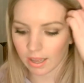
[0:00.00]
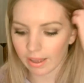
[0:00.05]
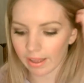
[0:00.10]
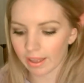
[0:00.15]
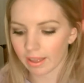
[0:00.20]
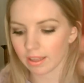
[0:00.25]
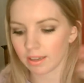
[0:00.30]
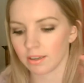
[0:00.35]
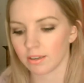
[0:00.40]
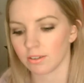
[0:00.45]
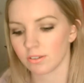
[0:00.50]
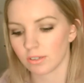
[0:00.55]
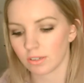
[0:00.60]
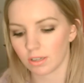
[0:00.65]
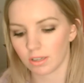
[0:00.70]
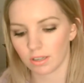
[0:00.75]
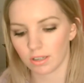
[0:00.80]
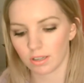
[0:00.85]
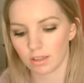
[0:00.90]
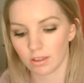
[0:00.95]
And
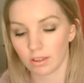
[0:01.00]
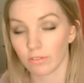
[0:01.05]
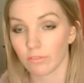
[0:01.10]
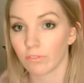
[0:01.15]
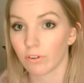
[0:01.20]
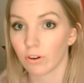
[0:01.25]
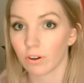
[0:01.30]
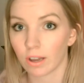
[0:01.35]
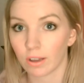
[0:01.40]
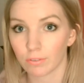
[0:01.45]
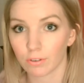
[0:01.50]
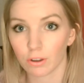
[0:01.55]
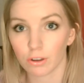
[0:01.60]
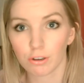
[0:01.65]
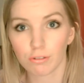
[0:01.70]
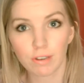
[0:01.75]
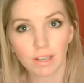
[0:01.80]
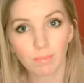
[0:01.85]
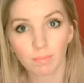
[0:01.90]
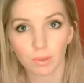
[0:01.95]
for I've
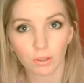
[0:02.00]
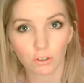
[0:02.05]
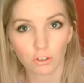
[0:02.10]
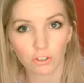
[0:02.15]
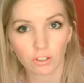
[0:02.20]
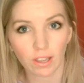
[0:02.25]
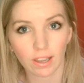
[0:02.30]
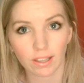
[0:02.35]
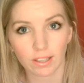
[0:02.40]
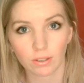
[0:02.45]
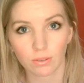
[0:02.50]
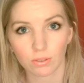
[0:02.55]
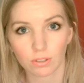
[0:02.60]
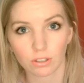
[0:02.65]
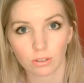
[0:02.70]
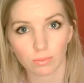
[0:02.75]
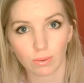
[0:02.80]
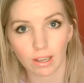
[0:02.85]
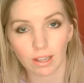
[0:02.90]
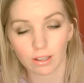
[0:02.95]
got a cream blush that I use
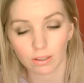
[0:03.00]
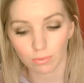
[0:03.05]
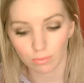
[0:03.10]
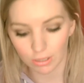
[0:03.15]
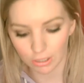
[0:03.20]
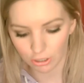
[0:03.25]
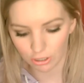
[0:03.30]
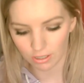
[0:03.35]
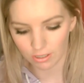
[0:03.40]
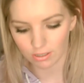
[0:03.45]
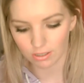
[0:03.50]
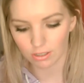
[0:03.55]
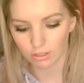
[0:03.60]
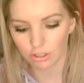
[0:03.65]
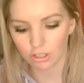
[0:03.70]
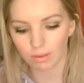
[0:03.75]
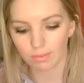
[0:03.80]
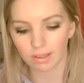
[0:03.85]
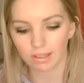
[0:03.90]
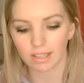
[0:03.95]
as well, which is
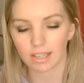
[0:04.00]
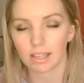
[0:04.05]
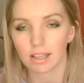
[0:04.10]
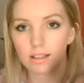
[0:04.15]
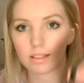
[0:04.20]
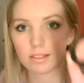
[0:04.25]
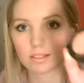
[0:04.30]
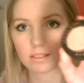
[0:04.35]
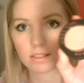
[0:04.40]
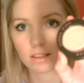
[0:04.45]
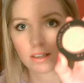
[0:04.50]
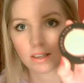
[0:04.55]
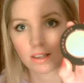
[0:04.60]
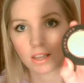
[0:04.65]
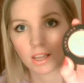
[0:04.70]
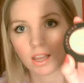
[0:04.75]
Jemma Kids